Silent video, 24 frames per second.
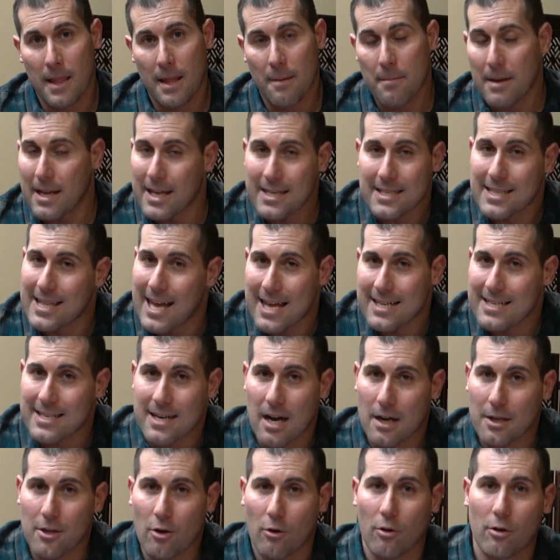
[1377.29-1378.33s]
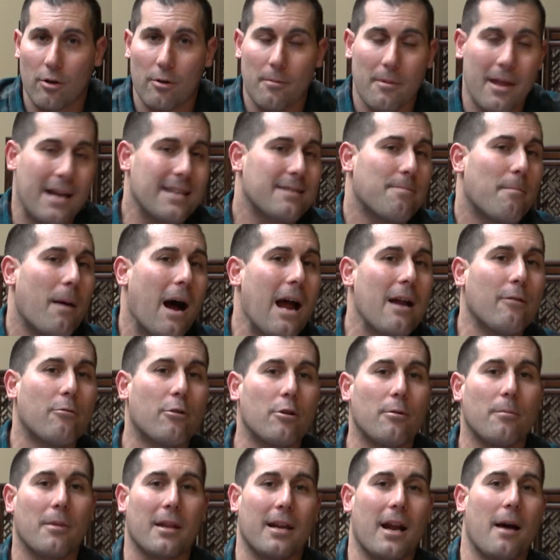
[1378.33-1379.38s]
Because that's not your room. That's my
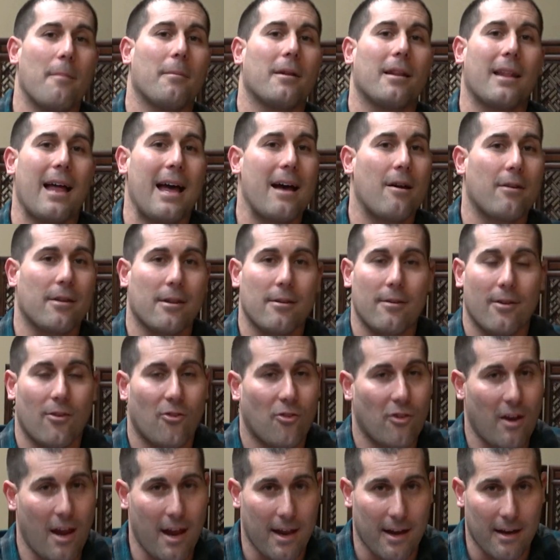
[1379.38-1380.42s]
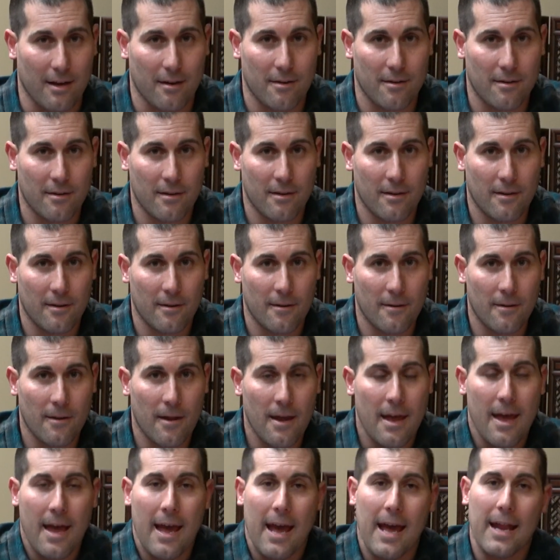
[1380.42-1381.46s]
room that I'm allowing you to stay in.
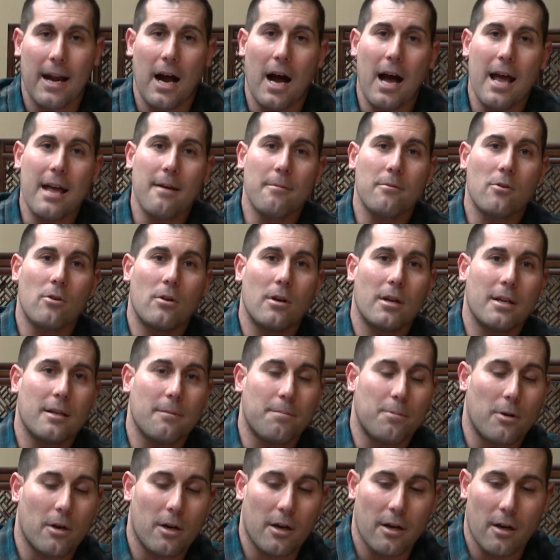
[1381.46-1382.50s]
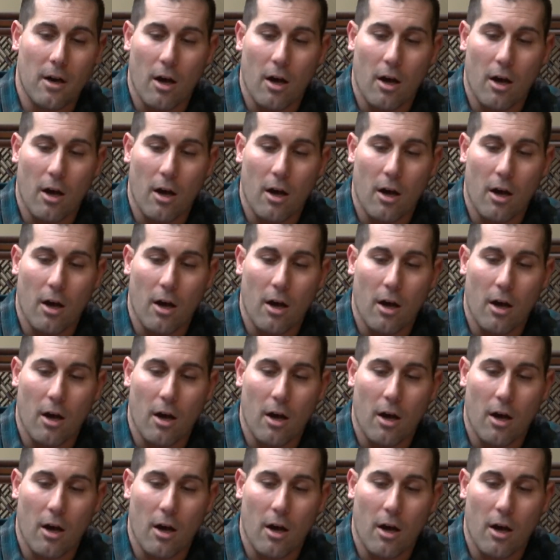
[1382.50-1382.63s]
And I am going to put